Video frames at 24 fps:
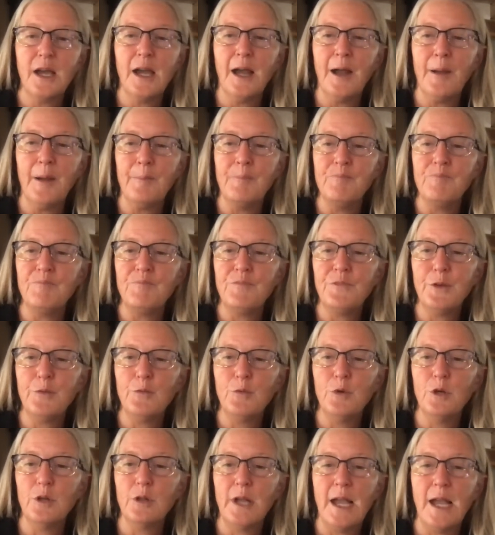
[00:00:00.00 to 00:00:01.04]

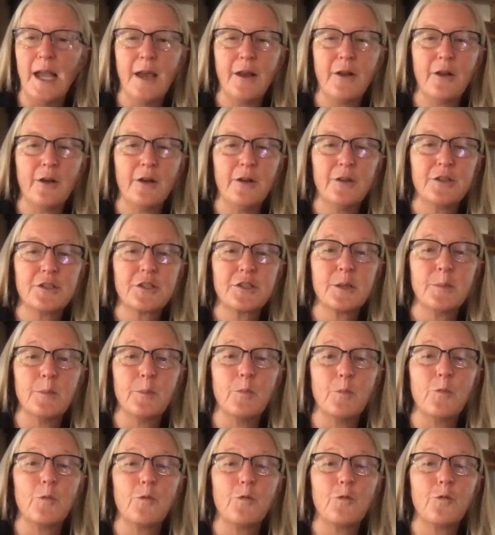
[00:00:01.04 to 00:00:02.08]
we'll add on
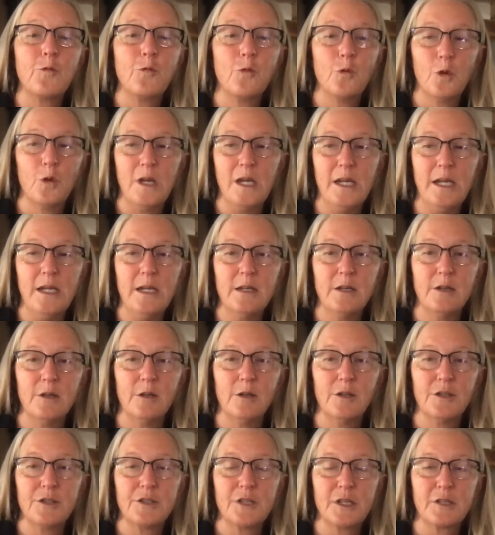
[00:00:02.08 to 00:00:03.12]
some free
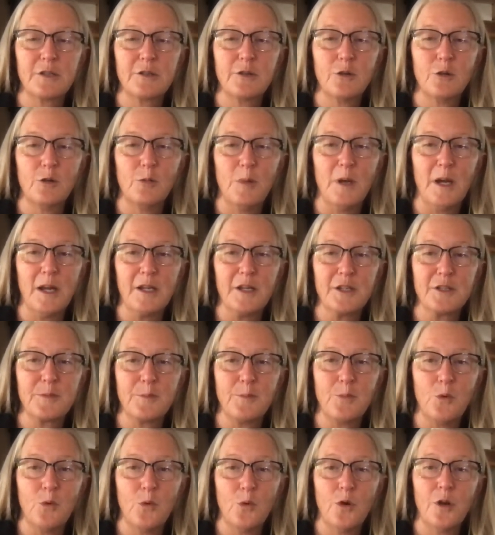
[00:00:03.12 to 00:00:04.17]
holistic total body
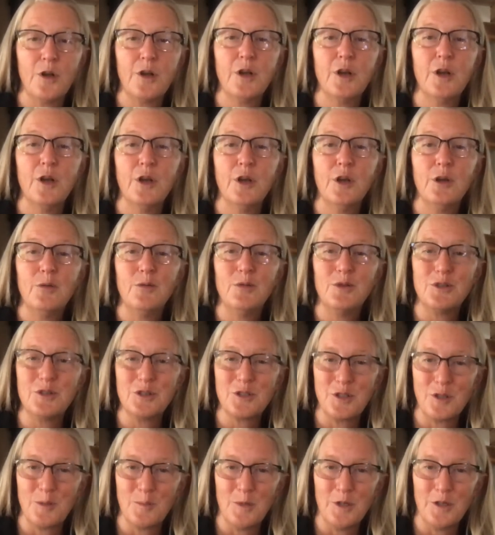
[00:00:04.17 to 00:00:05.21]
support, which
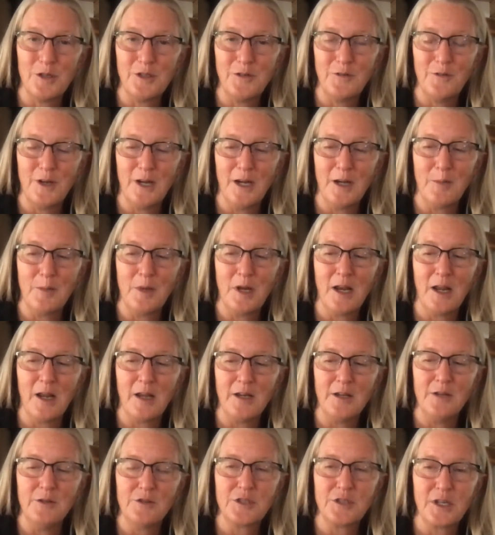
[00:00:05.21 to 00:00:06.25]
is the multivitamin I
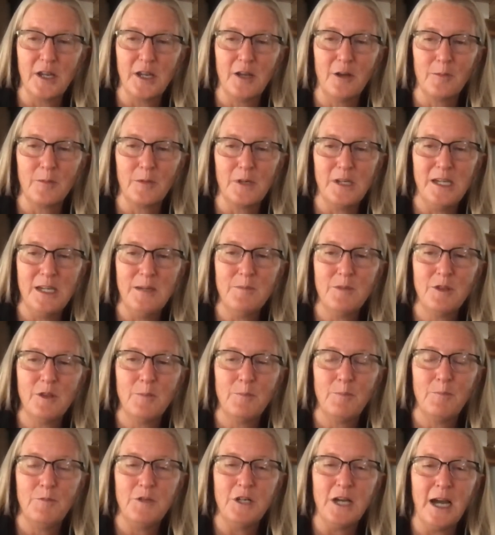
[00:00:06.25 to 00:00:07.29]
use to help keep
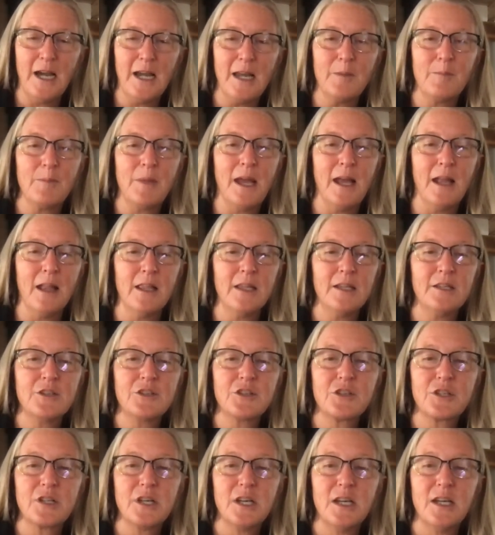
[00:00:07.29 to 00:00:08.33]
the diet
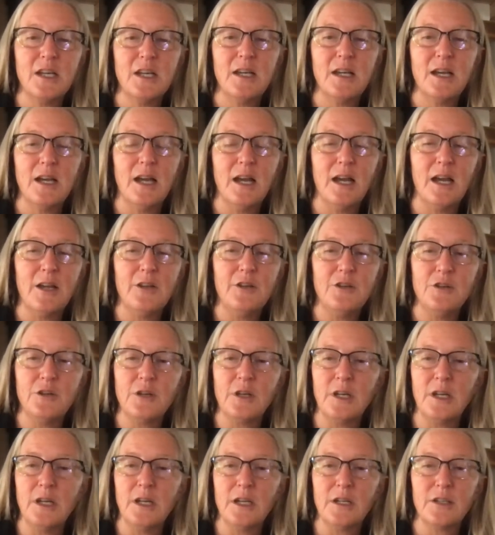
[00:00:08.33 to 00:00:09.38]
balanced.
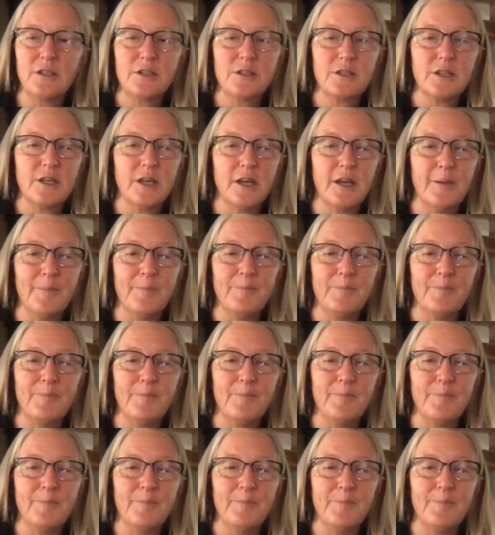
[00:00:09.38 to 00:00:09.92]
You can get